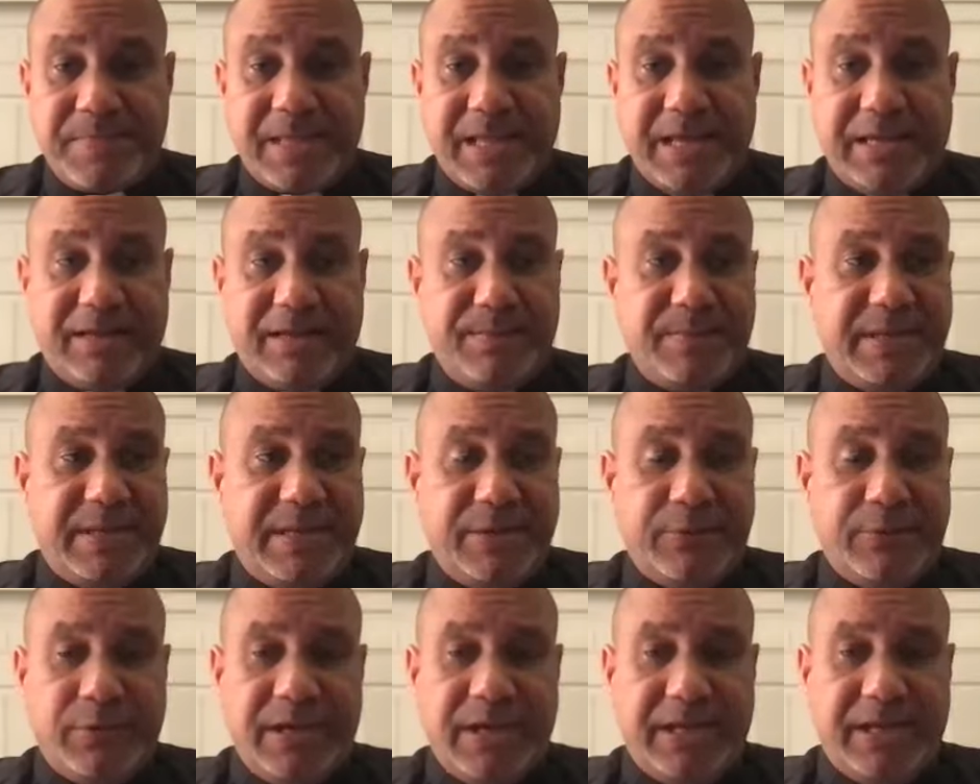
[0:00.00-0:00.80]
And in
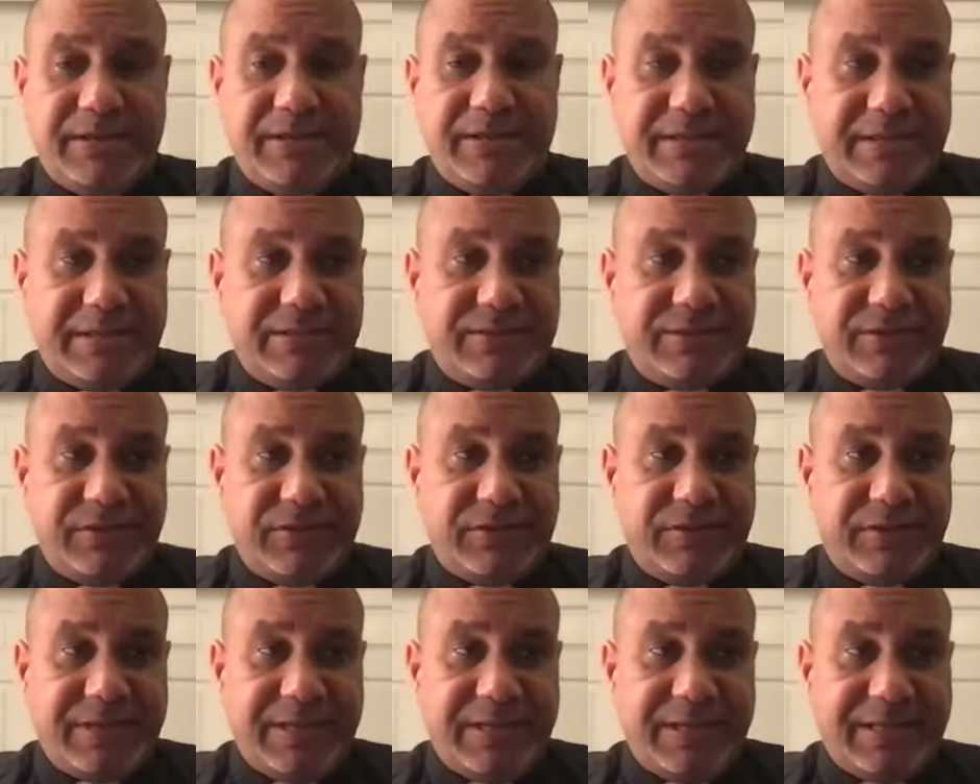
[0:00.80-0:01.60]
many ways, it's
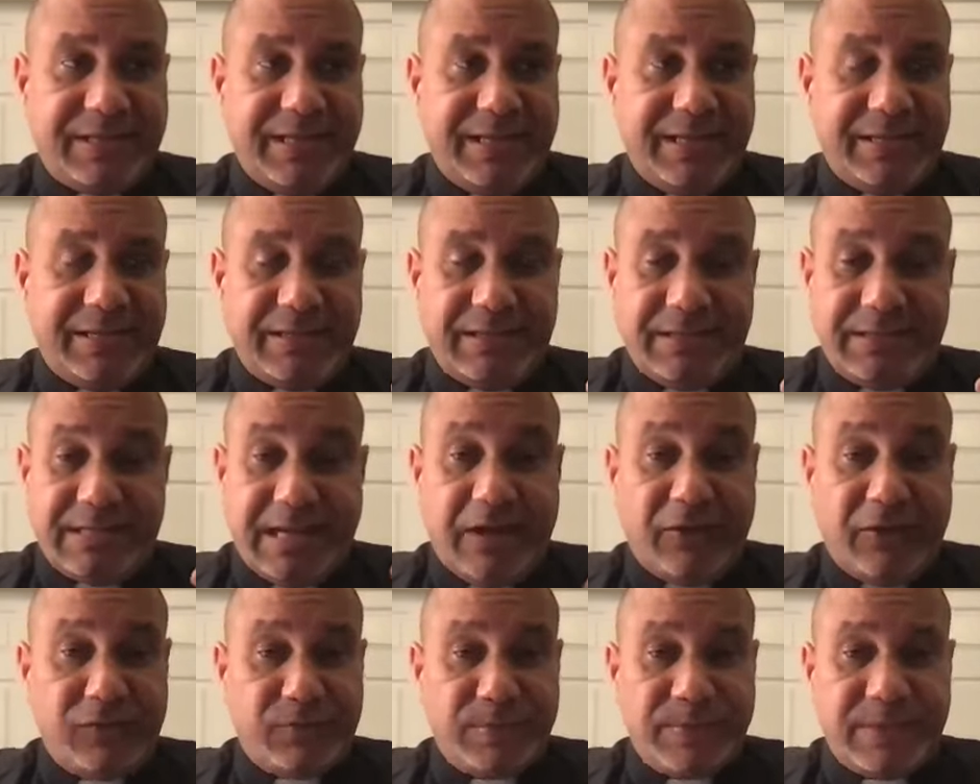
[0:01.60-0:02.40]
just, again, an
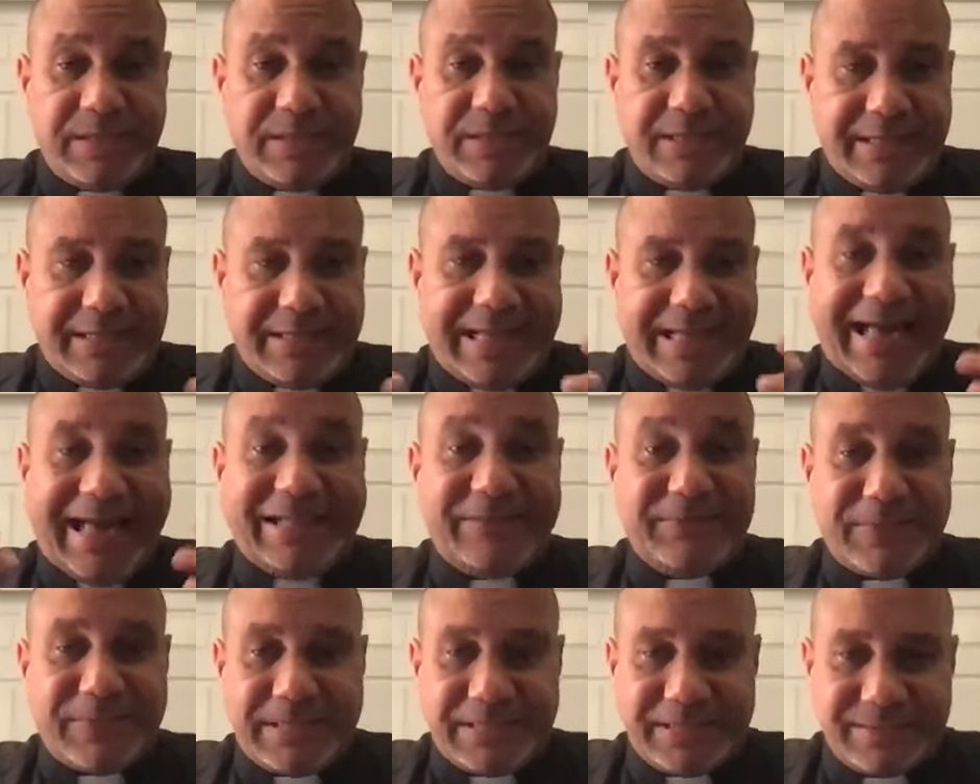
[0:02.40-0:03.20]
announcement at
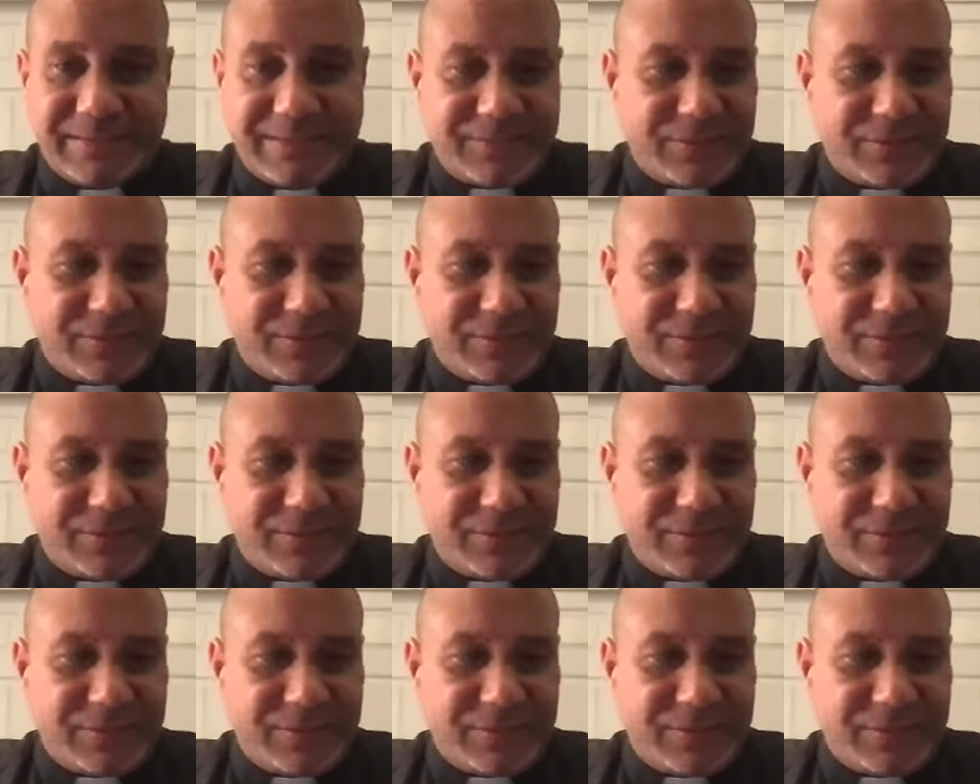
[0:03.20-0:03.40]
Advent.